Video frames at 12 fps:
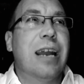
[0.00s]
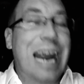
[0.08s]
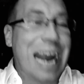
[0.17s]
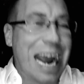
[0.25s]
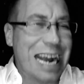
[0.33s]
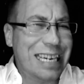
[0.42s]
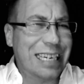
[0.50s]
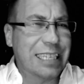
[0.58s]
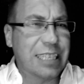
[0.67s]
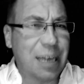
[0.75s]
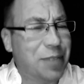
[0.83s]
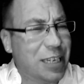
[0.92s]
And I had to
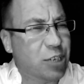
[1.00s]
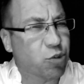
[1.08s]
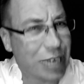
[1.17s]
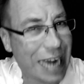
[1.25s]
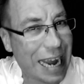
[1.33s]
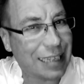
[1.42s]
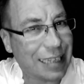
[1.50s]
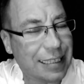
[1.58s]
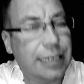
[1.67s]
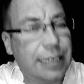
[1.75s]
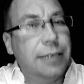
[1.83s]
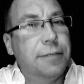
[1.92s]
accept this
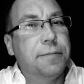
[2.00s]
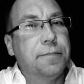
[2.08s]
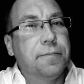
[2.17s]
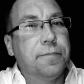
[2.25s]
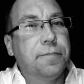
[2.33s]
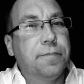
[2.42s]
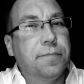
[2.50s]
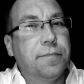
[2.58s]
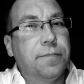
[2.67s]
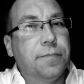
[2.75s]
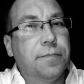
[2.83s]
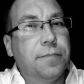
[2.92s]
reality
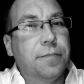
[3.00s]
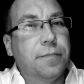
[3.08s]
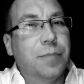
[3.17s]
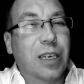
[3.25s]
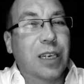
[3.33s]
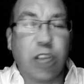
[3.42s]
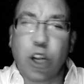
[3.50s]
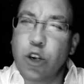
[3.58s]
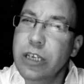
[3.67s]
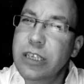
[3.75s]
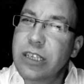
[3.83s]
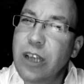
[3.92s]
because I
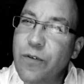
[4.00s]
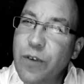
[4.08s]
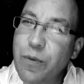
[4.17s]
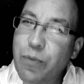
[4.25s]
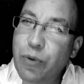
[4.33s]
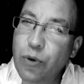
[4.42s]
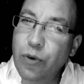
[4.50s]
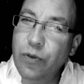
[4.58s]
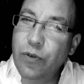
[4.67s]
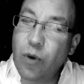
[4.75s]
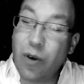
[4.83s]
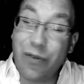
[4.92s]
couldn't
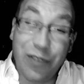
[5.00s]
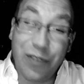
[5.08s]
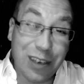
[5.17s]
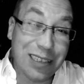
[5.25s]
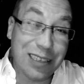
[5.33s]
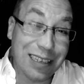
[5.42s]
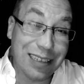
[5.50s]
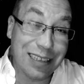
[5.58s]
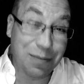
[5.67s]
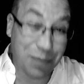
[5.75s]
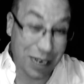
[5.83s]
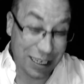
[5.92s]
self-improve or thus
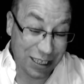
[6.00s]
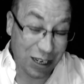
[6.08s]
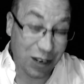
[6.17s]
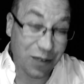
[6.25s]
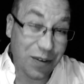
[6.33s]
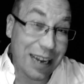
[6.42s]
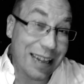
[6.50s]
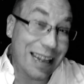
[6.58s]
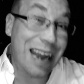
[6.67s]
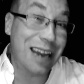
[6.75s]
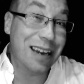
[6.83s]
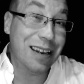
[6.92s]
in myself
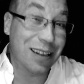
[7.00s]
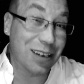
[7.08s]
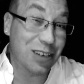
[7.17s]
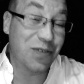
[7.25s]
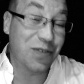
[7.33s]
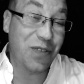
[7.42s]
and then thus